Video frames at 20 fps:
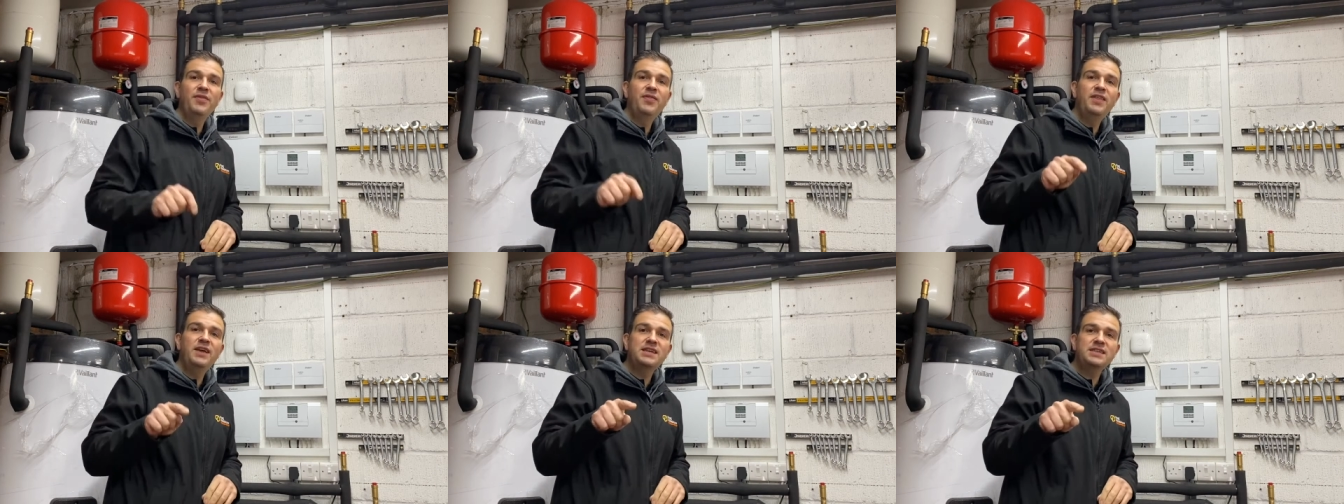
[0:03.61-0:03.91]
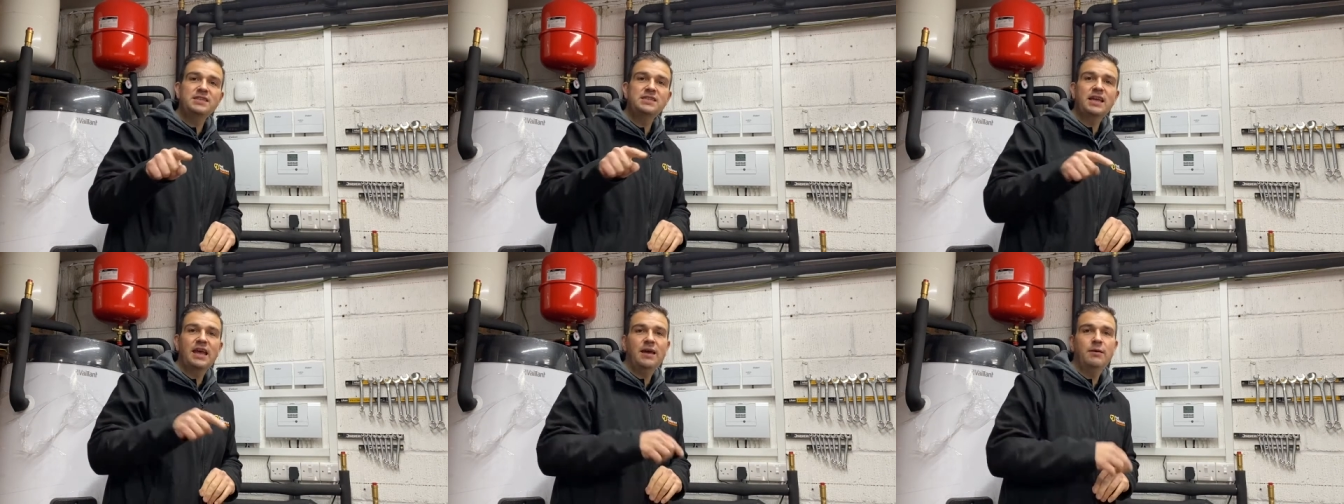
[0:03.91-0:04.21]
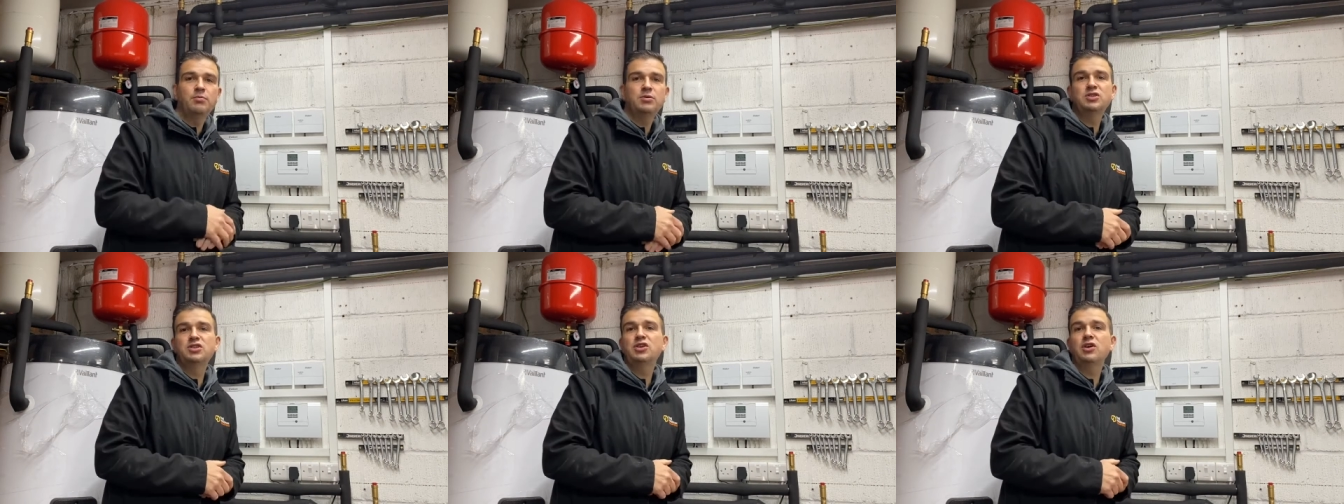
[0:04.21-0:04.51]
This
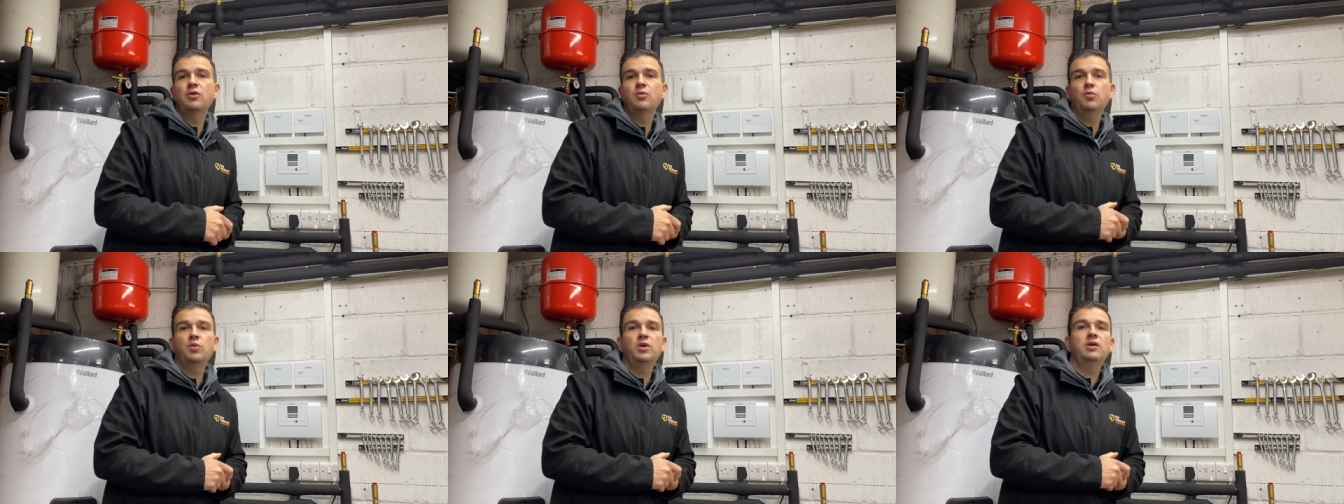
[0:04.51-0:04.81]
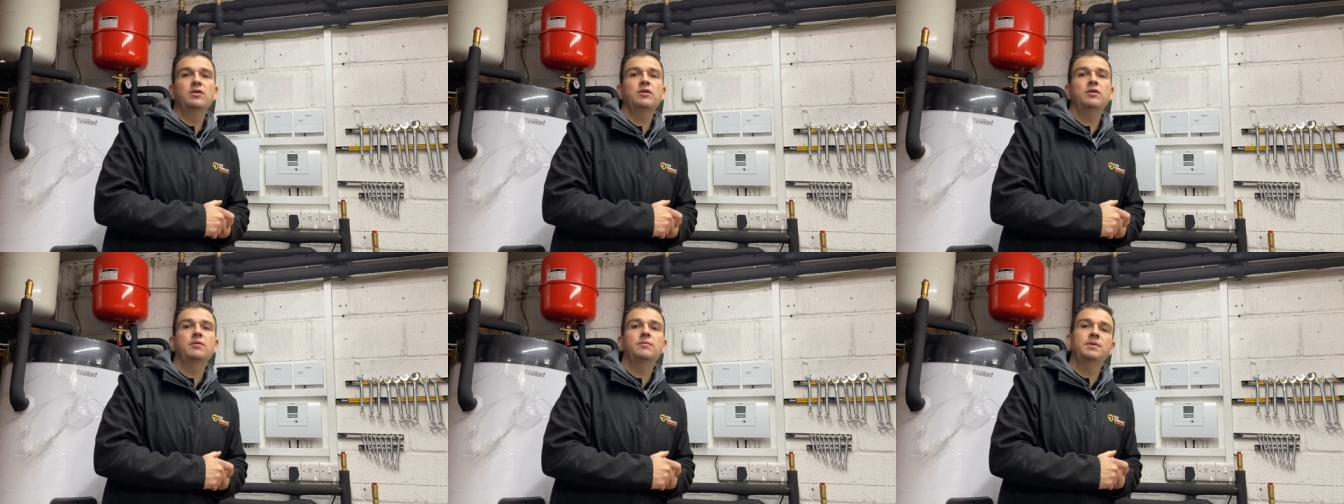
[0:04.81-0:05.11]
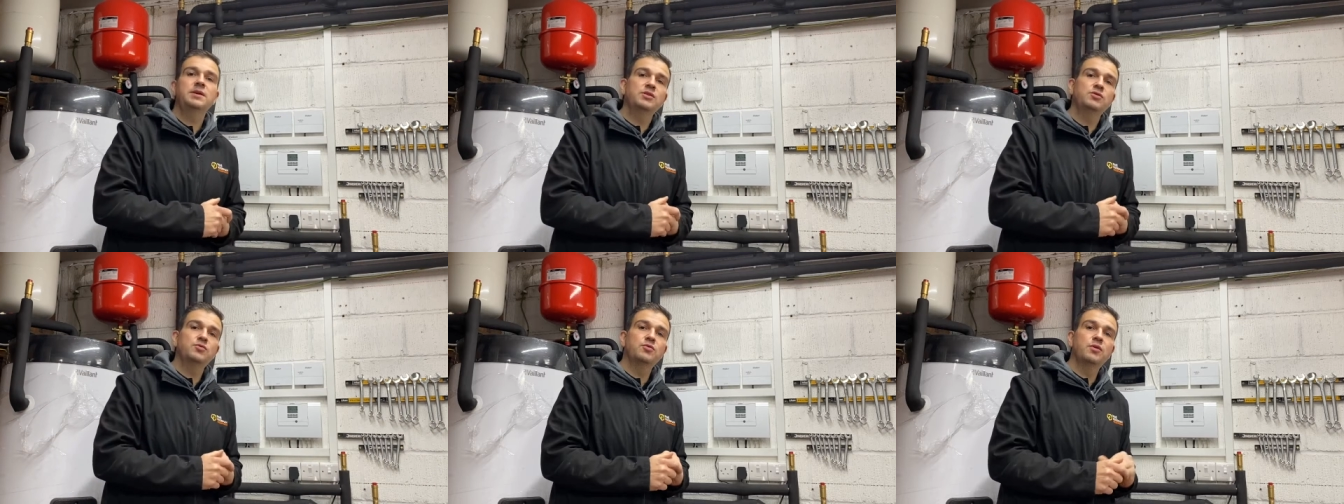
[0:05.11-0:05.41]
episode we are going to
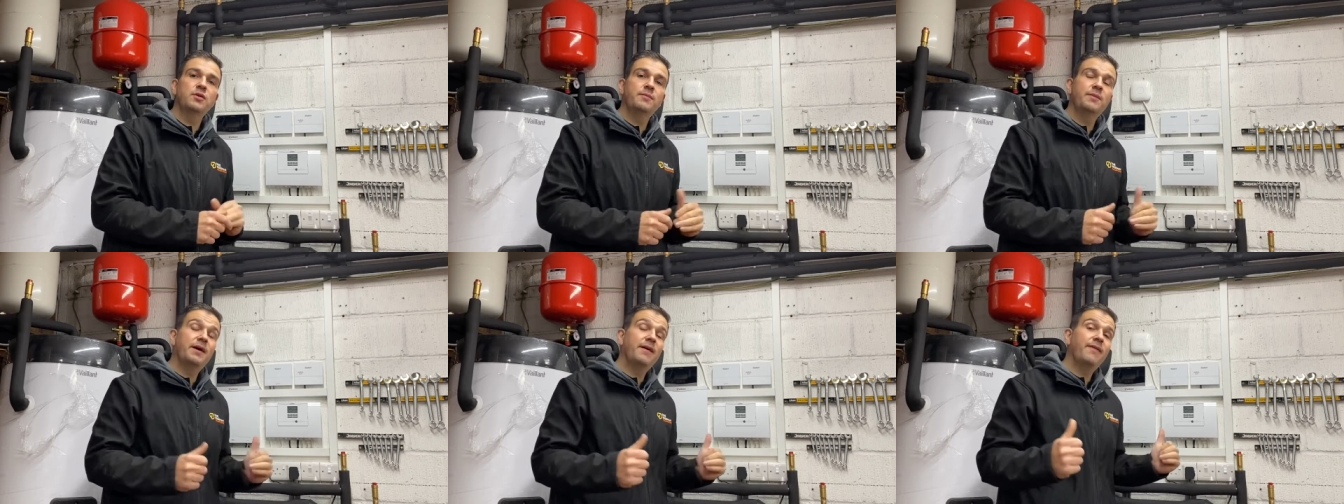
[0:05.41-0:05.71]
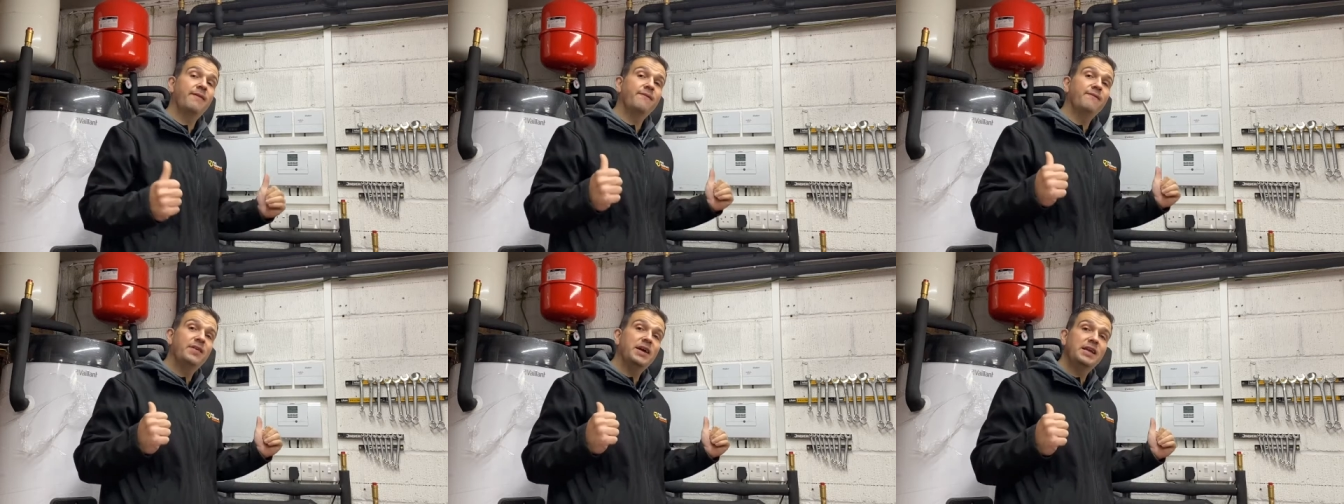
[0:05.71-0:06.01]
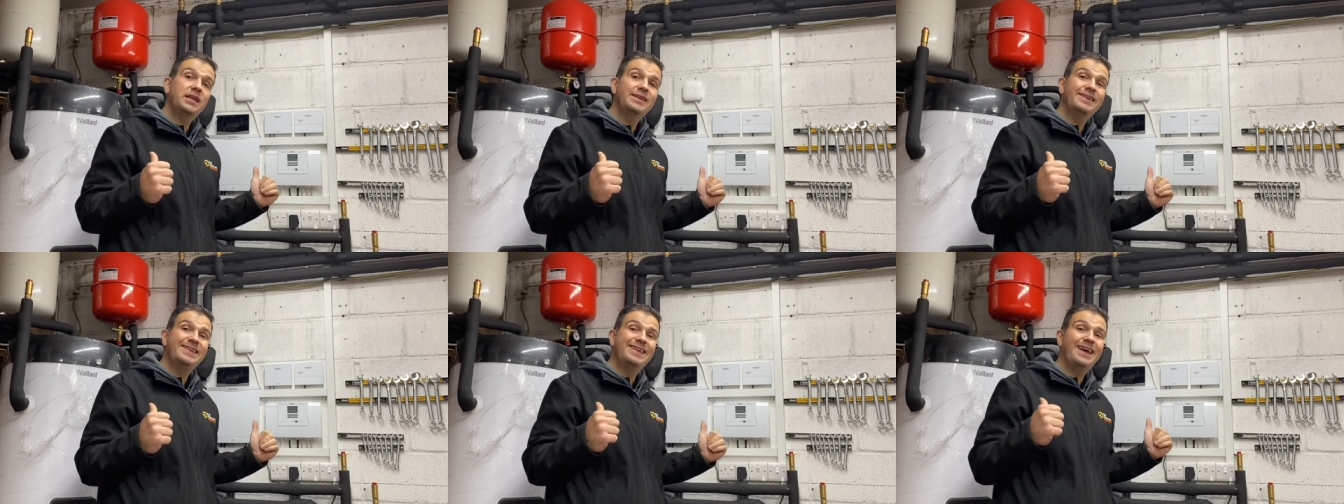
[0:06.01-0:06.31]
be talking about the
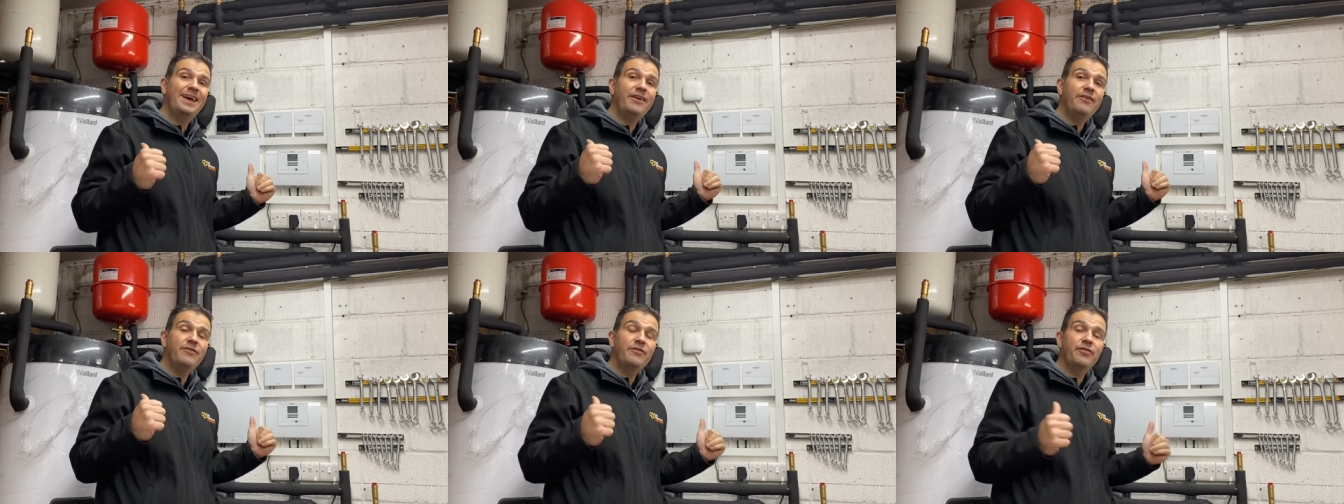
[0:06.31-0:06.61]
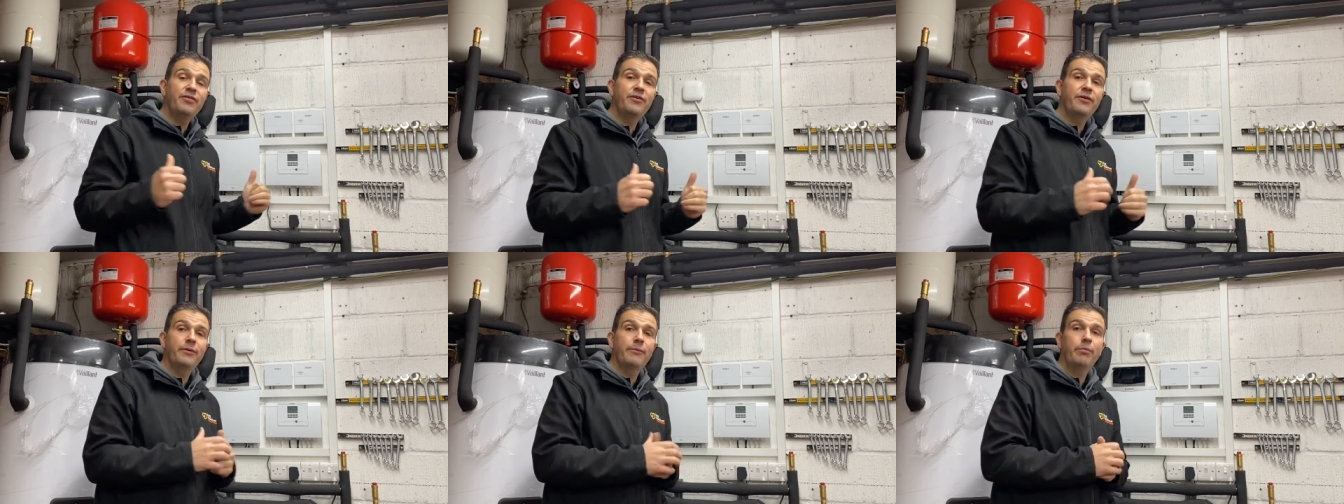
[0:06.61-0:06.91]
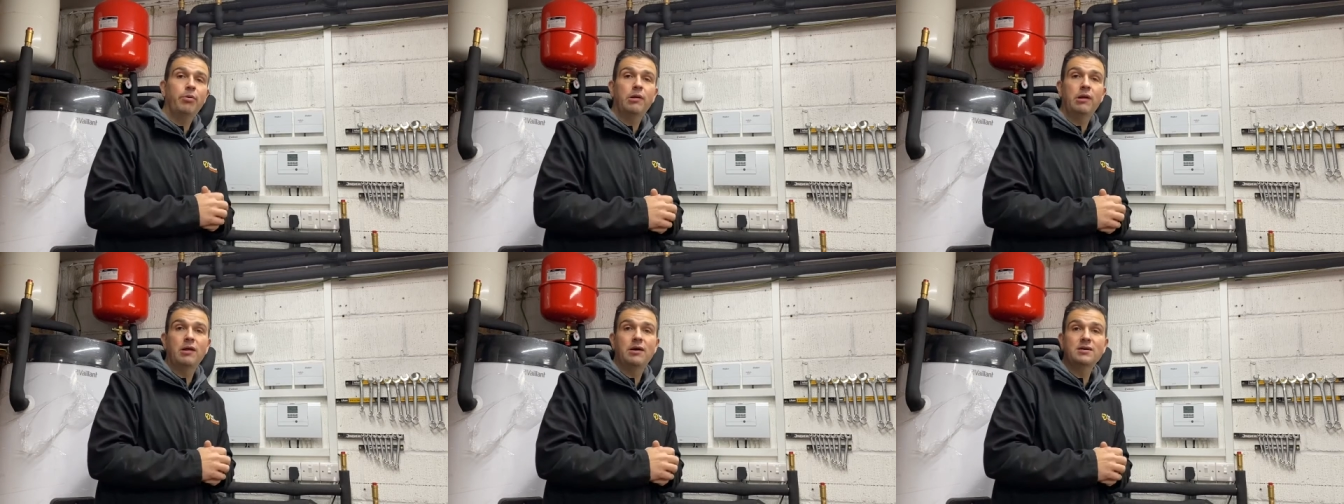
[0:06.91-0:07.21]
Vaillant Arotherm
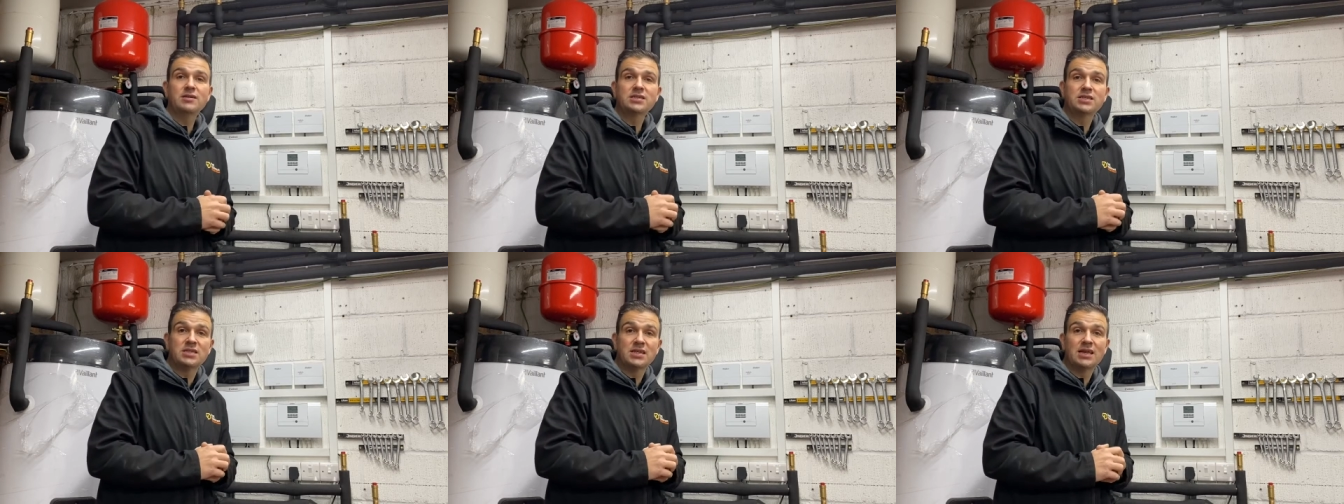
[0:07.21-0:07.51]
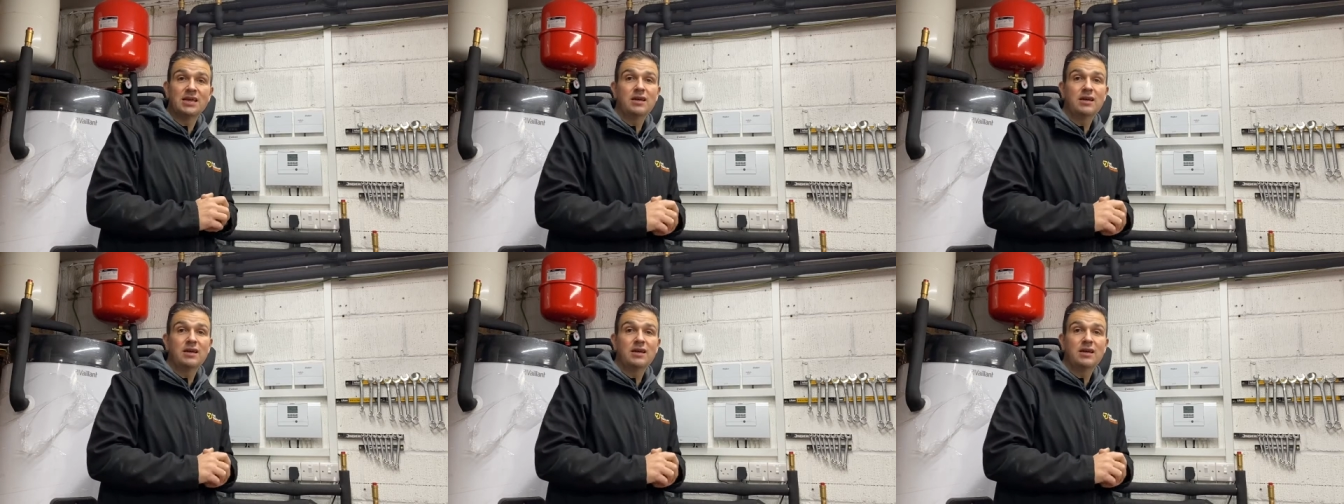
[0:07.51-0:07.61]
Plus.